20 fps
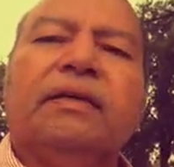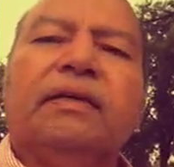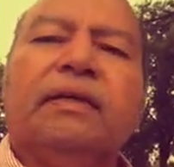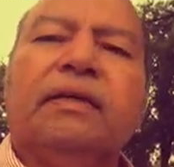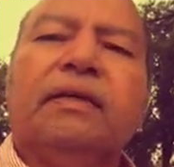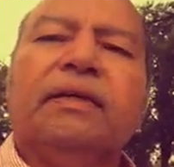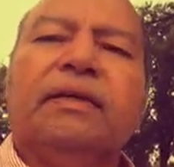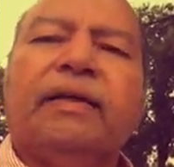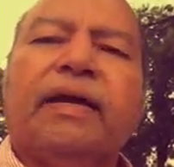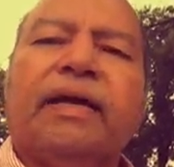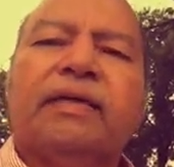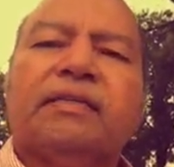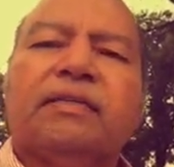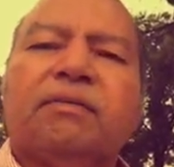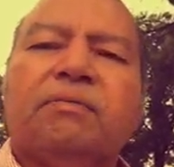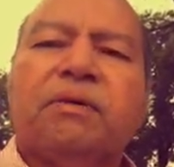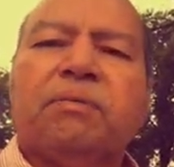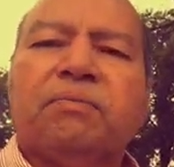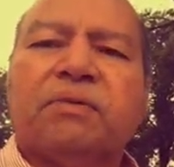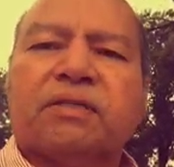It has
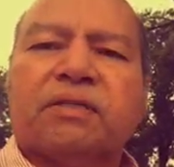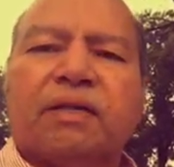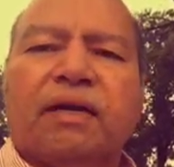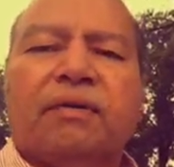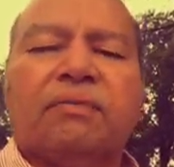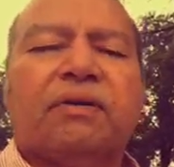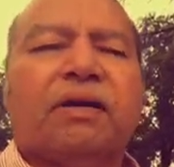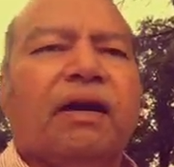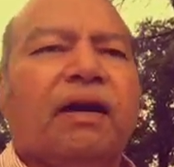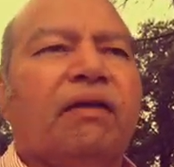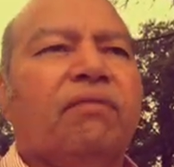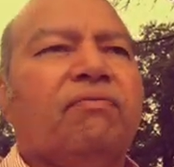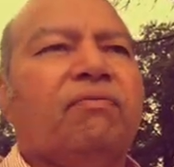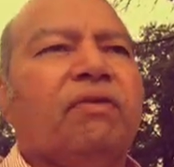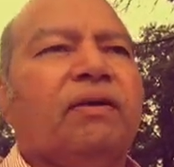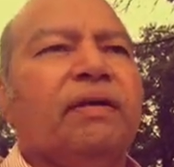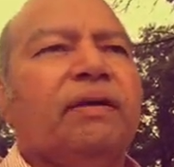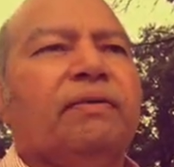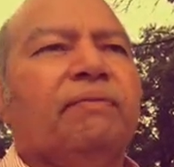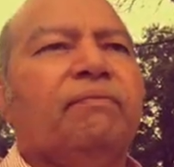to be prescribed
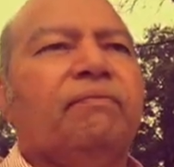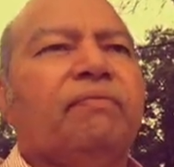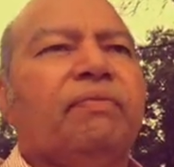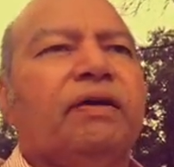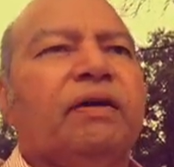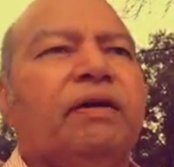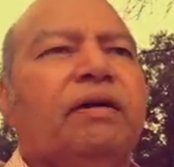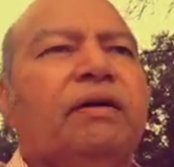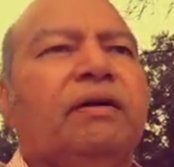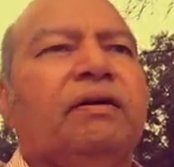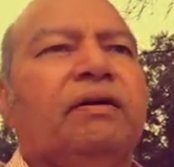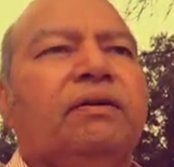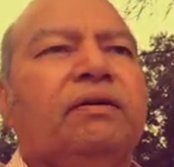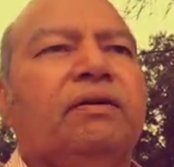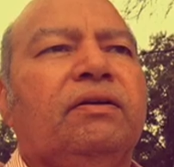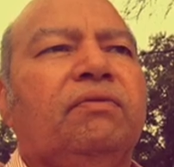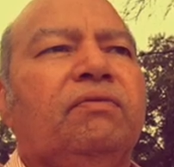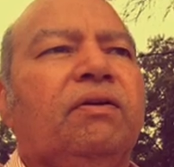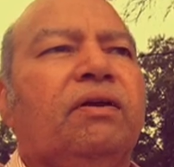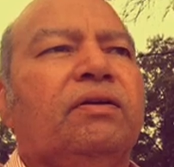carefully.
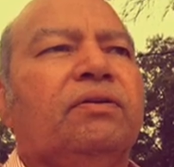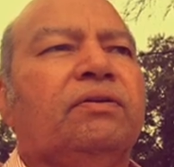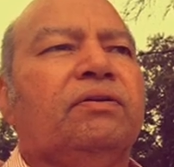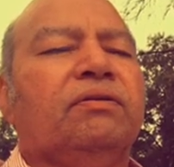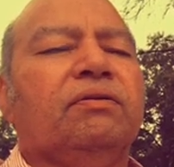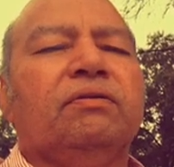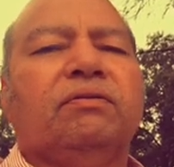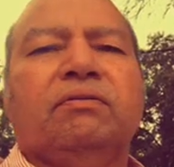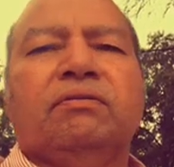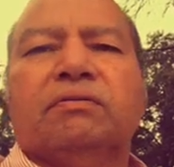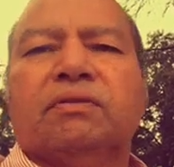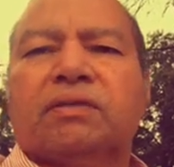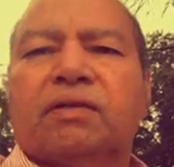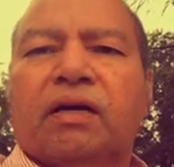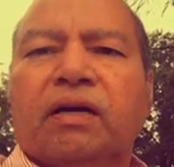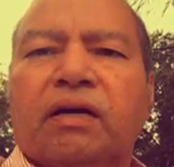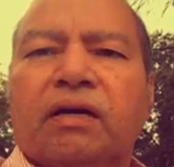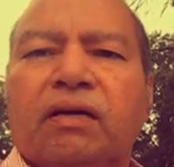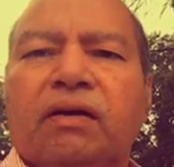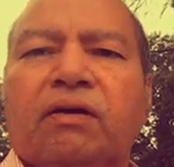You want to
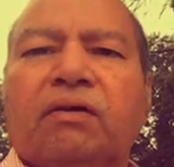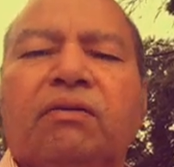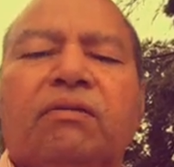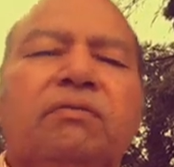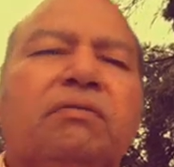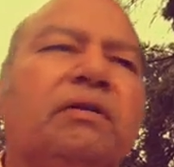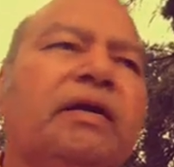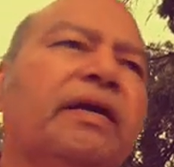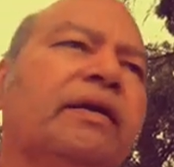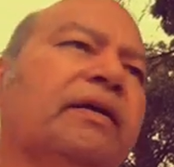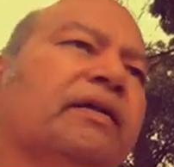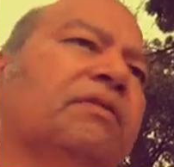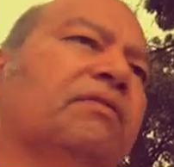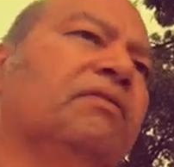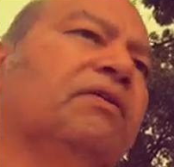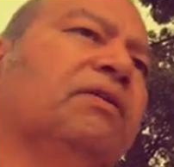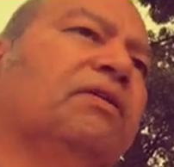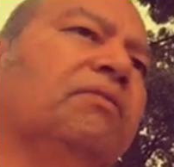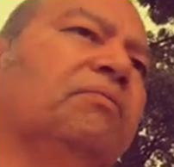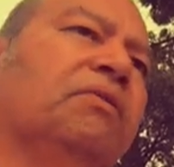start low, like a
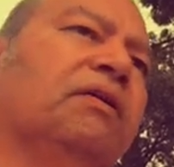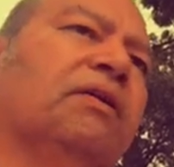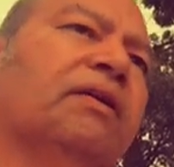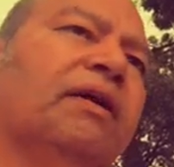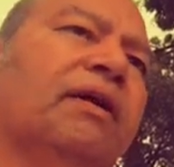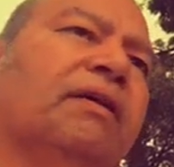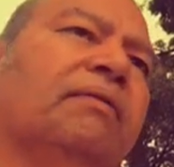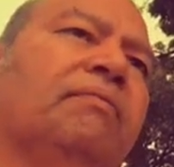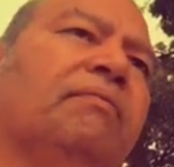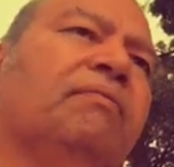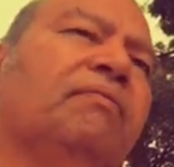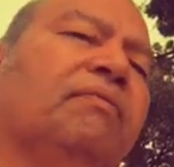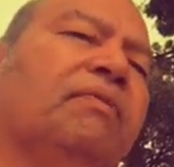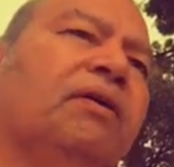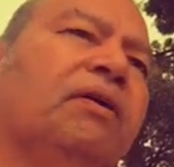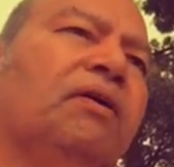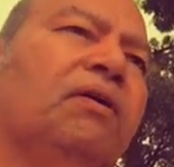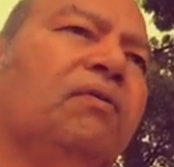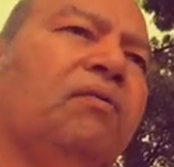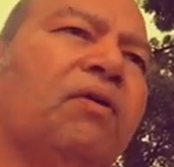300 milligram
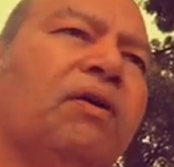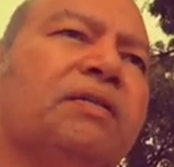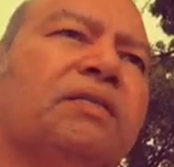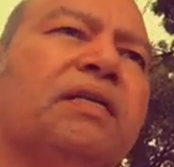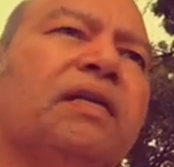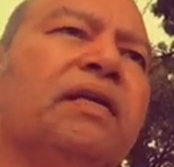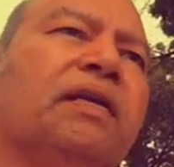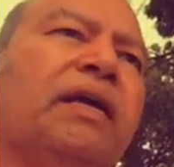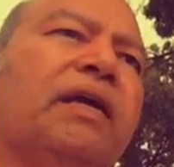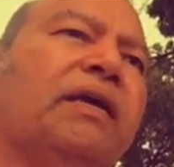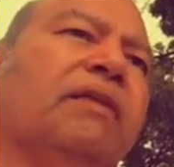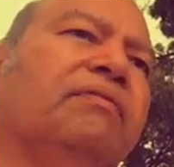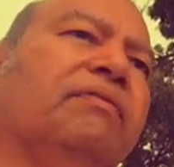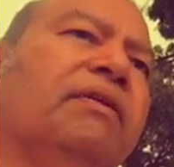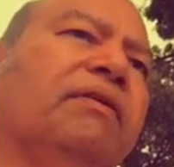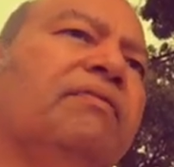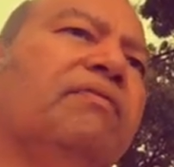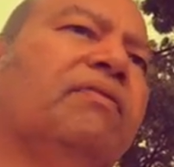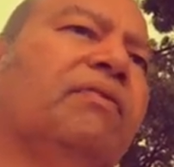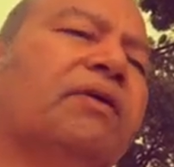once a day,
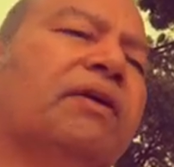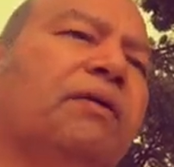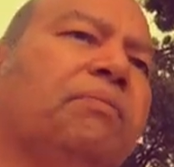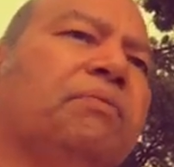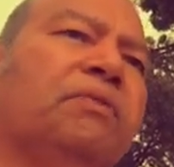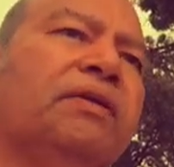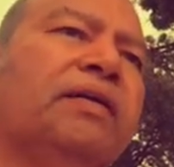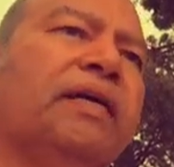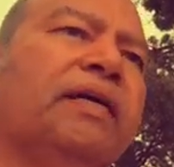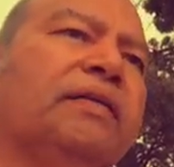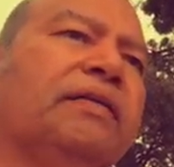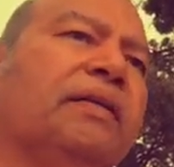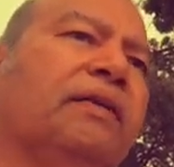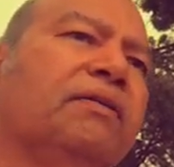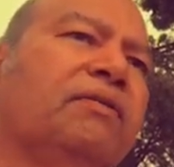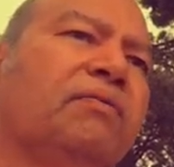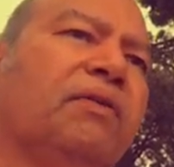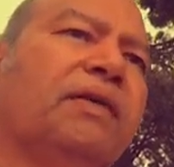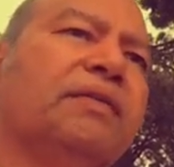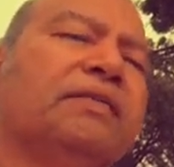even for a couple of days,
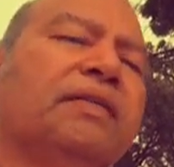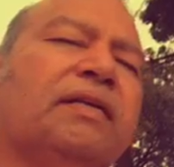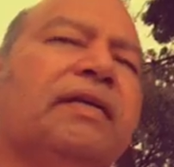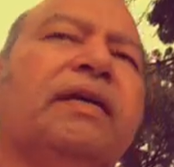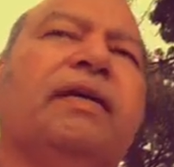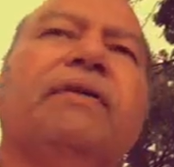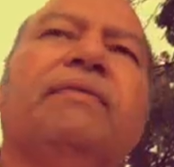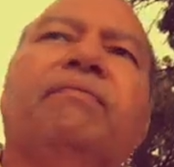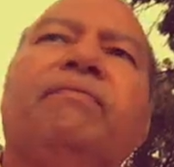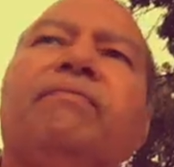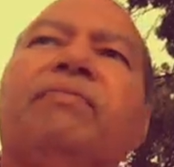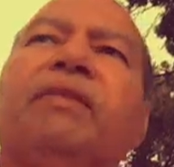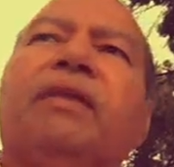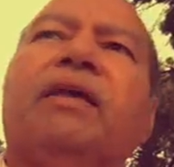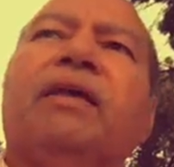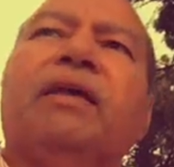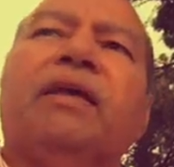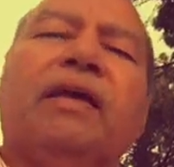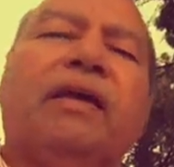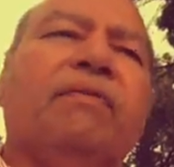and twice a day.
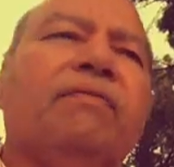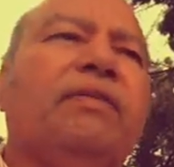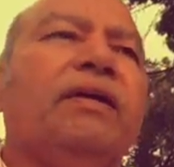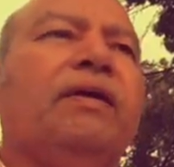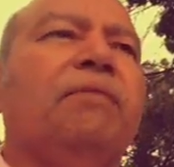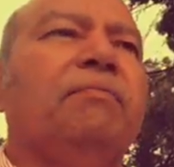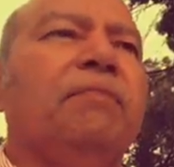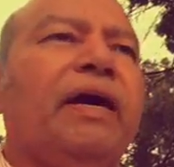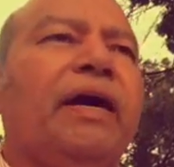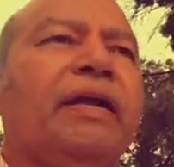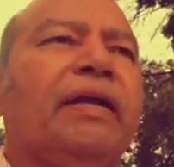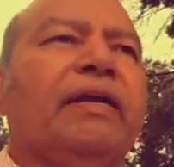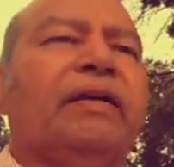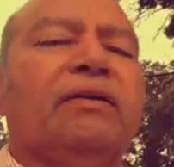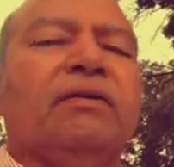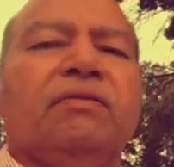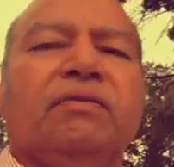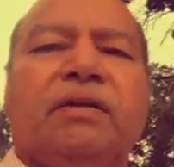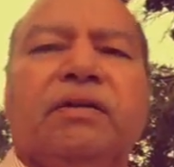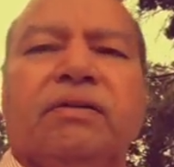If they're
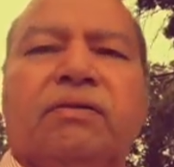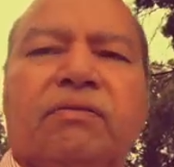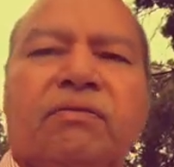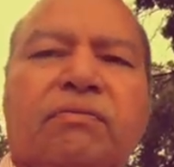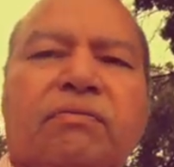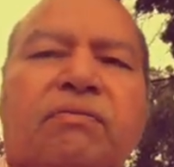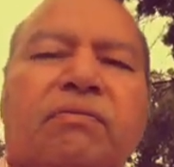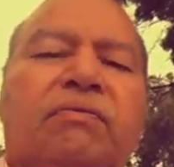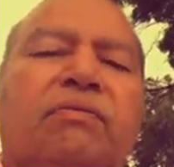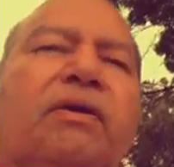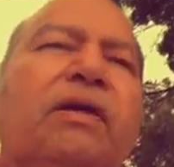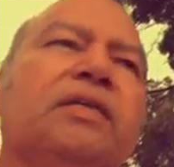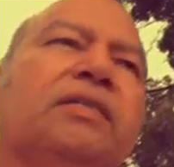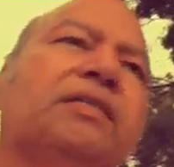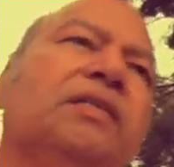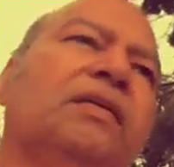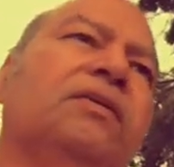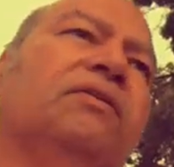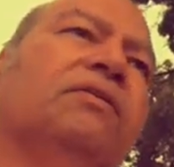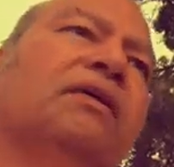manic, you need to rush,
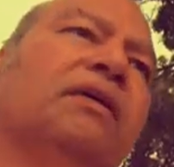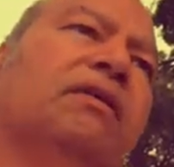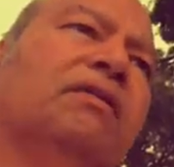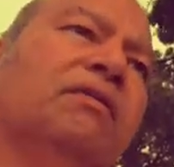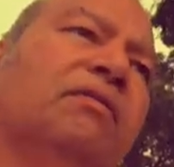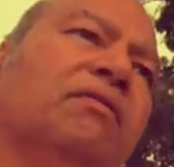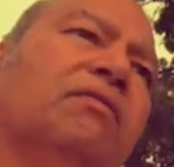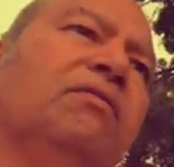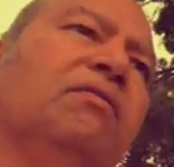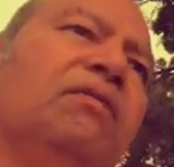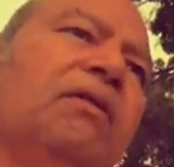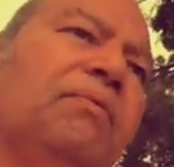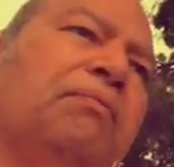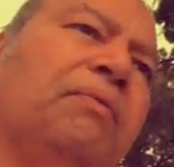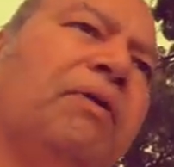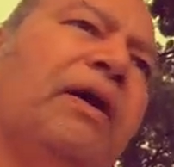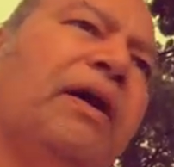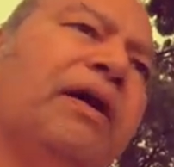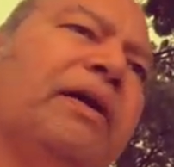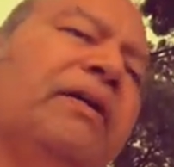then you can go up
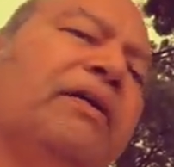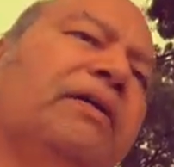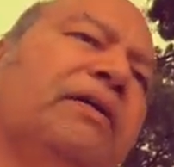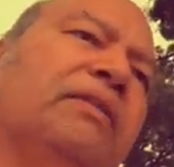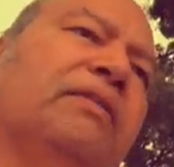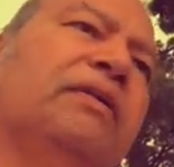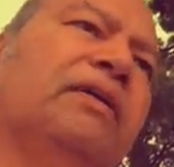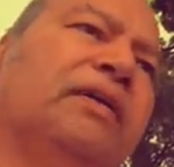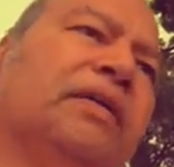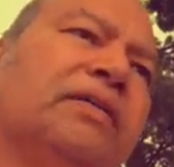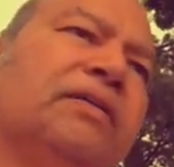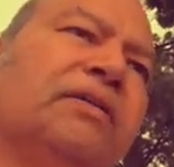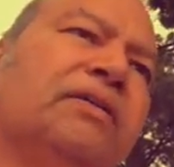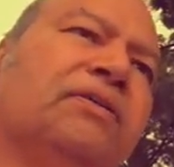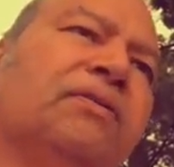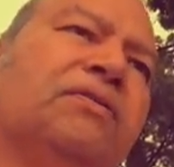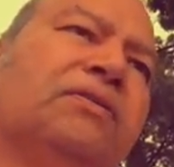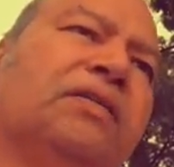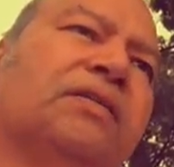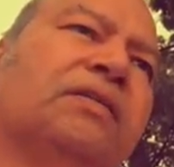higher in the initial
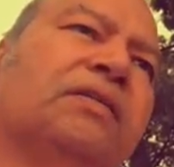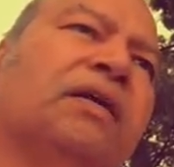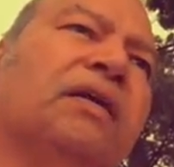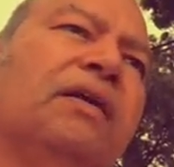doses.